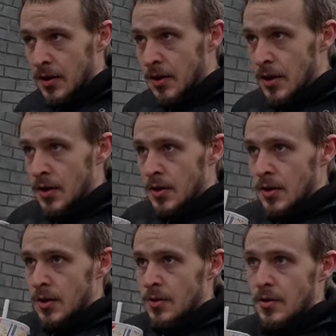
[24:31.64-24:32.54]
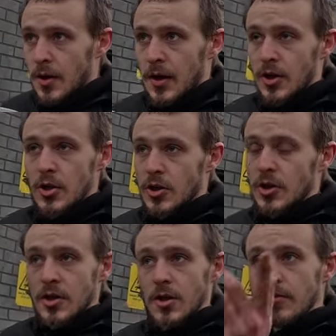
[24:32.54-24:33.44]
You can just come. You can so just... I can just
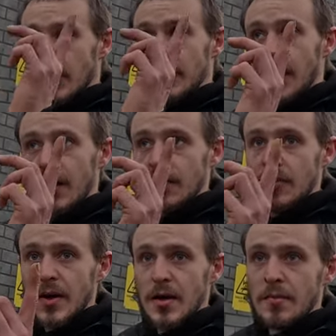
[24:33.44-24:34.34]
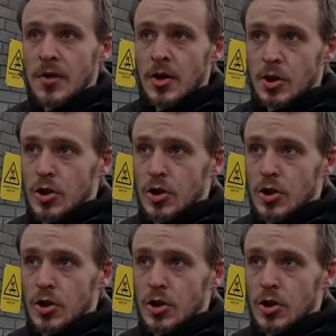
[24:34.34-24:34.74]
literally run down to him, mm.